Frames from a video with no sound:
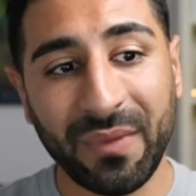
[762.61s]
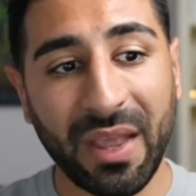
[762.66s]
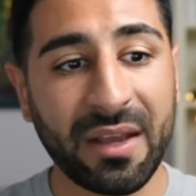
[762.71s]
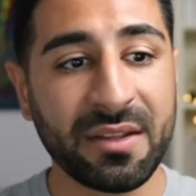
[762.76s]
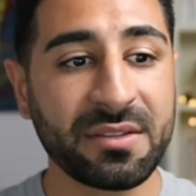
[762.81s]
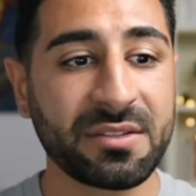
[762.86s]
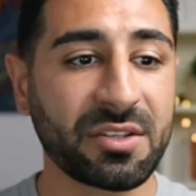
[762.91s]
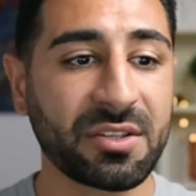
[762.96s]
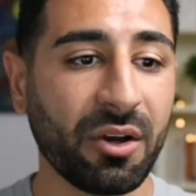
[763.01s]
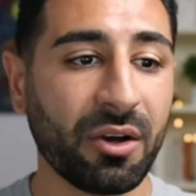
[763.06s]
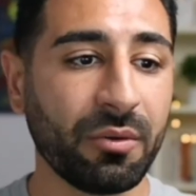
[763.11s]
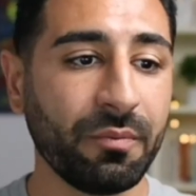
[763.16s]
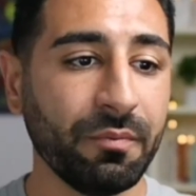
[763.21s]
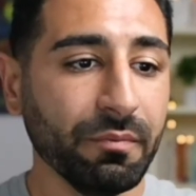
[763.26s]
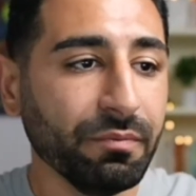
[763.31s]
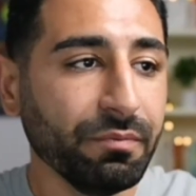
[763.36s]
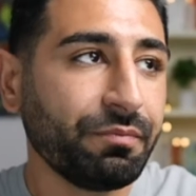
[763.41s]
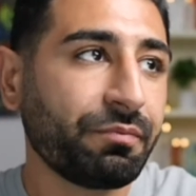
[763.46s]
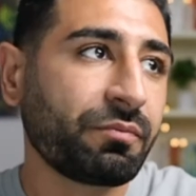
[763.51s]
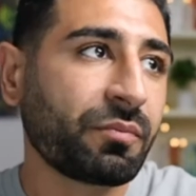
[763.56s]
And so
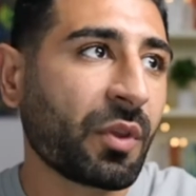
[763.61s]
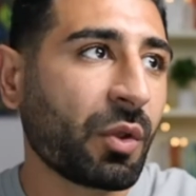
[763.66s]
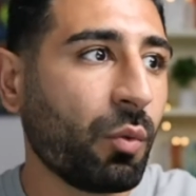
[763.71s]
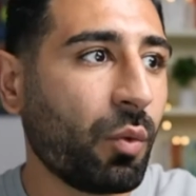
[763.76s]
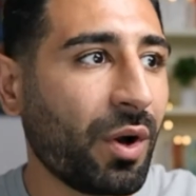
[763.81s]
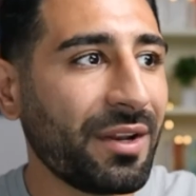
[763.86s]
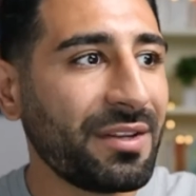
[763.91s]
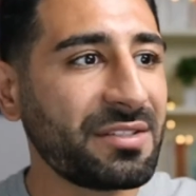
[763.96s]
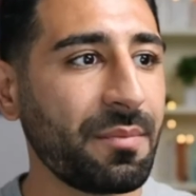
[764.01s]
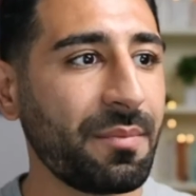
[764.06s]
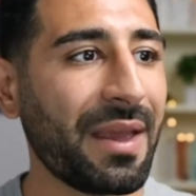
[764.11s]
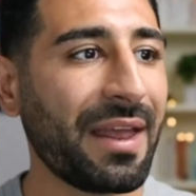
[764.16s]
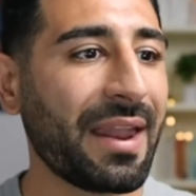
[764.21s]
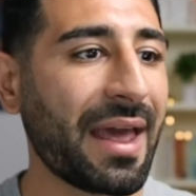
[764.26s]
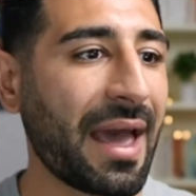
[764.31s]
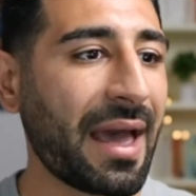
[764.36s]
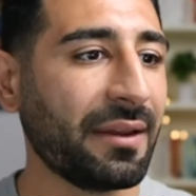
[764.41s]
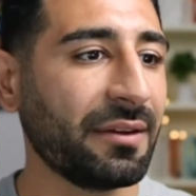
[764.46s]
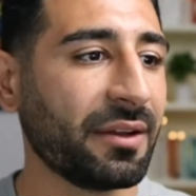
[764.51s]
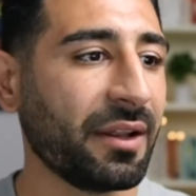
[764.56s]
what is a
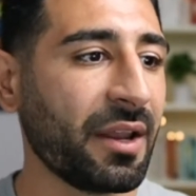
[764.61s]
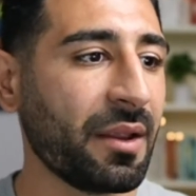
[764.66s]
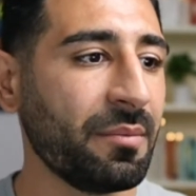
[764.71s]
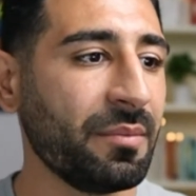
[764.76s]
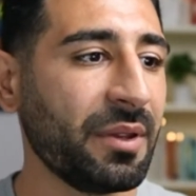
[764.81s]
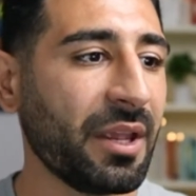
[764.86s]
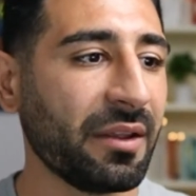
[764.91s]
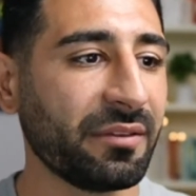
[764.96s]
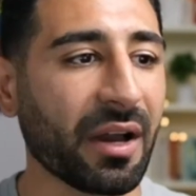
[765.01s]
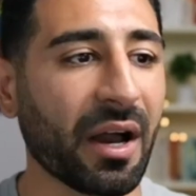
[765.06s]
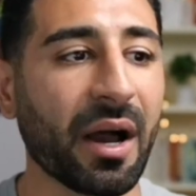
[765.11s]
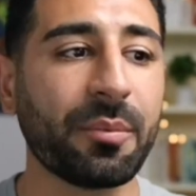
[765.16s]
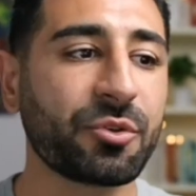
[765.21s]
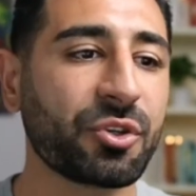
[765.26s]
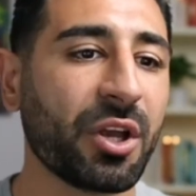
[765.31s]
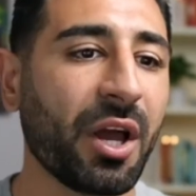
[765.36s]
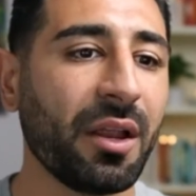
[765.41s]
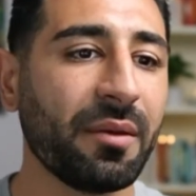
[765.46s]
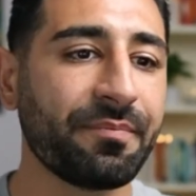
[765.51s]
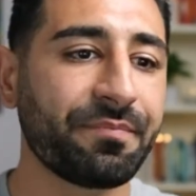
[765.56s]
Manhattan on NBA
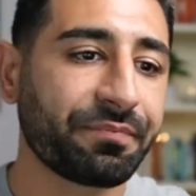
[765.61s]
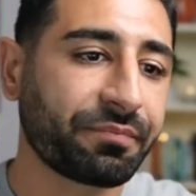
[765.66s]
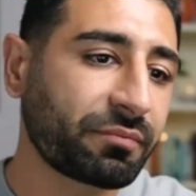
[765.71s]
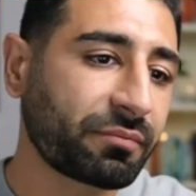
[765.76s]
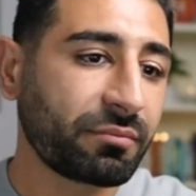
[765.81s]
TopShot?